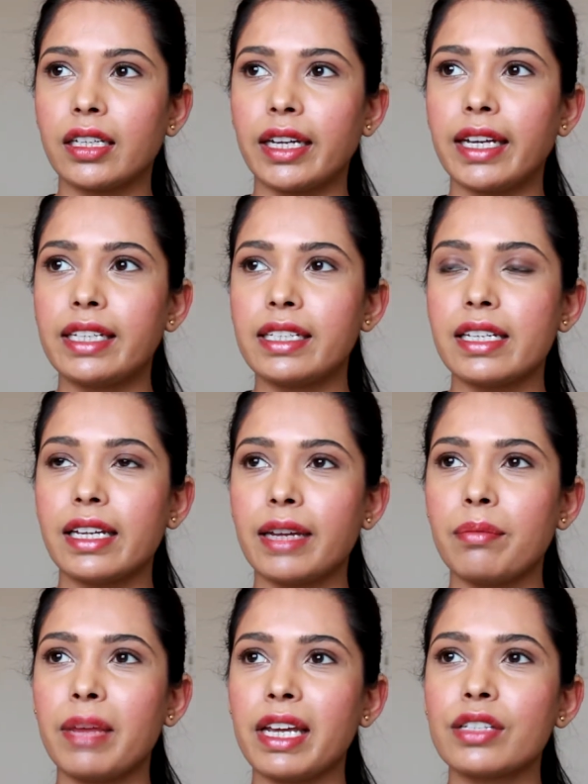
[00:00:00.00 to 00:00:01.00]

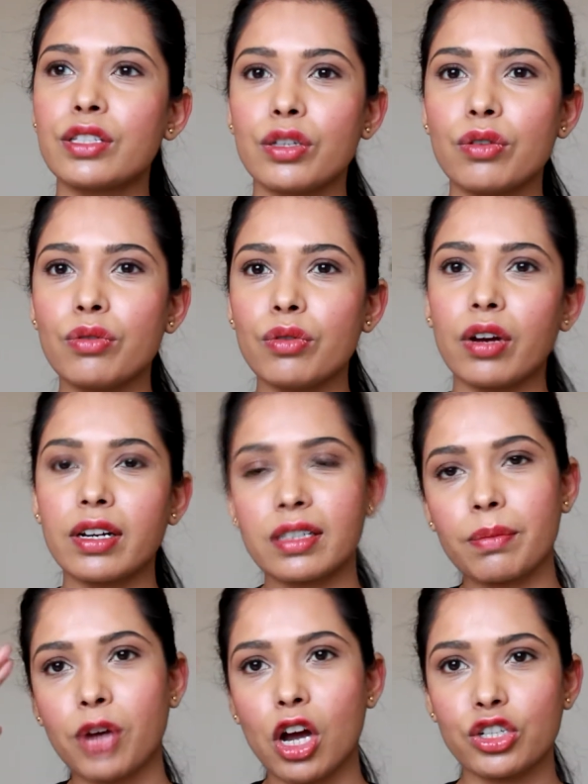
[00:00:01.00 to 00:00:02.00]
it makes you on a
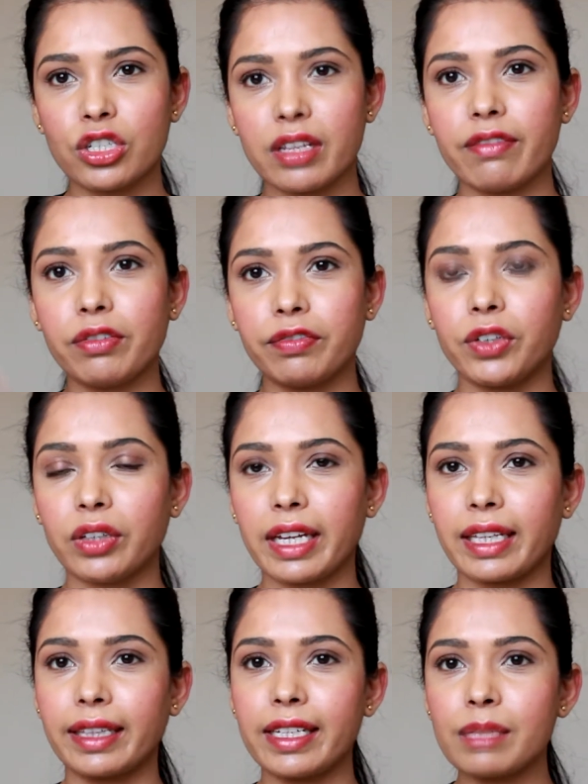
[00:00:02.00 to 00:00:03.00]
subconscious level feel
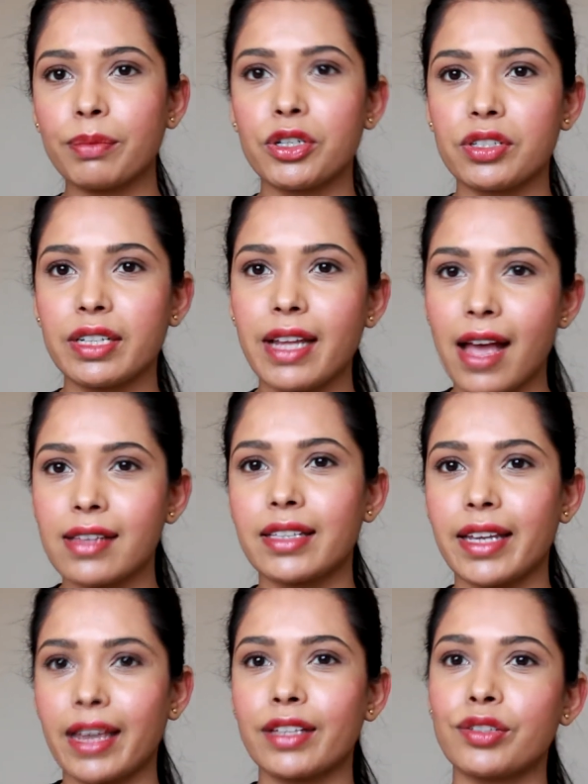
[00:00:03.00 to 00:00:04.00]
like this person has
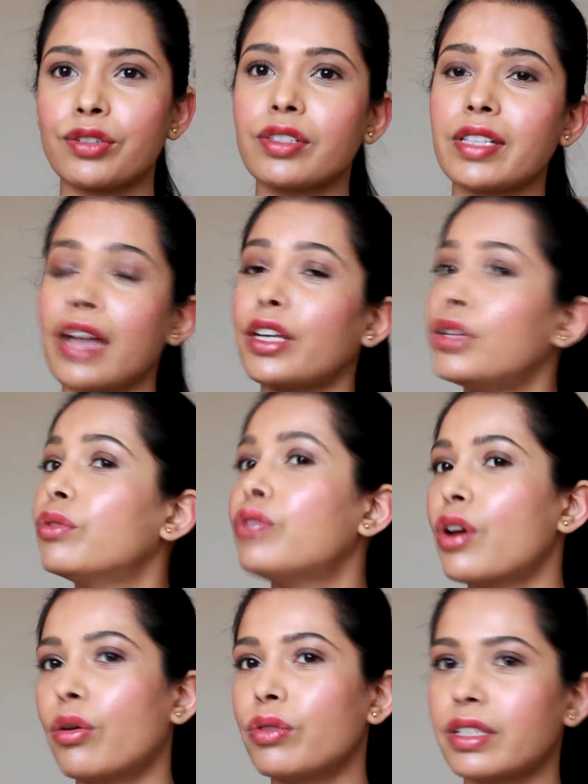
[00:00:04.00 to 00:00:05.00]
the answers that you
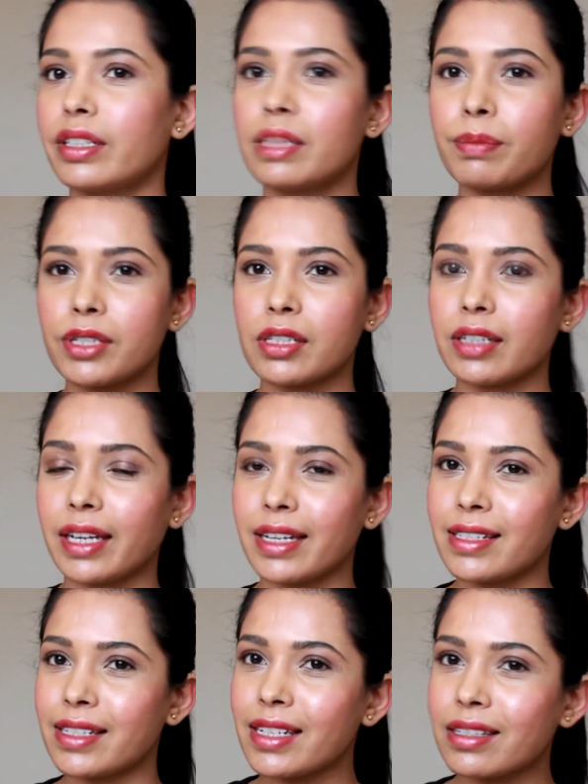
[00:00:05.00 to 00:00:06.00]
don't. This person can
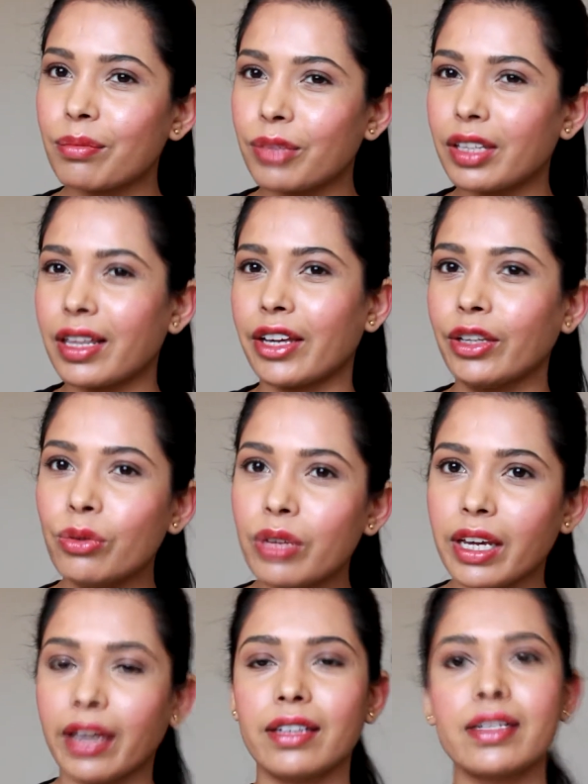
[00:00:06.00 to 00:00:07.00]
see something that you
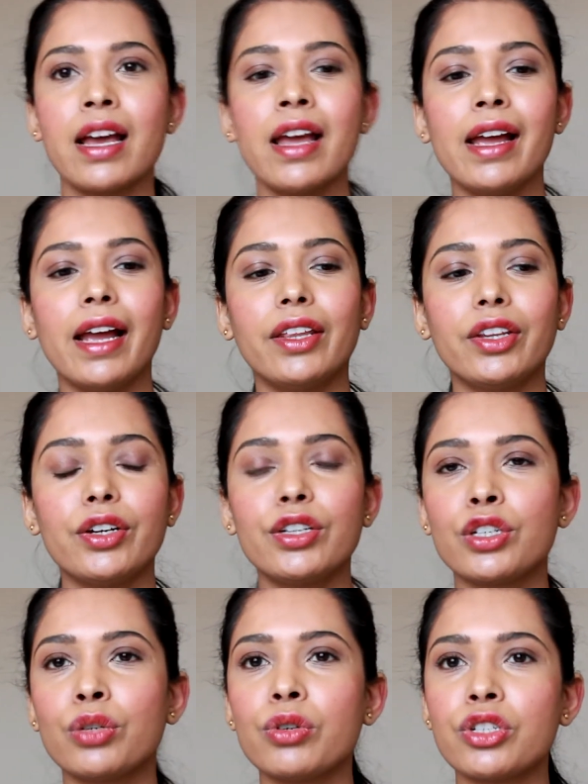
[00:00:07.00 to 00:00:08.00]
can't, and their
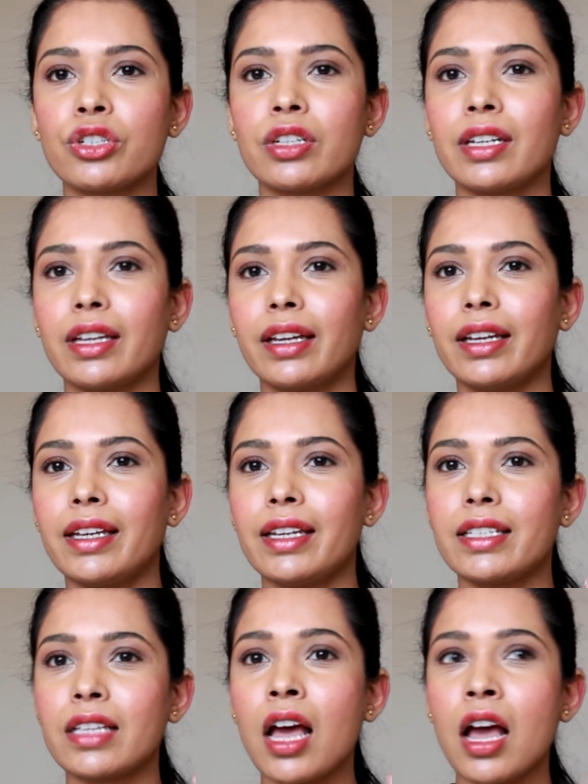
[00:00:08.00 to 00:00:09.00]
intuition is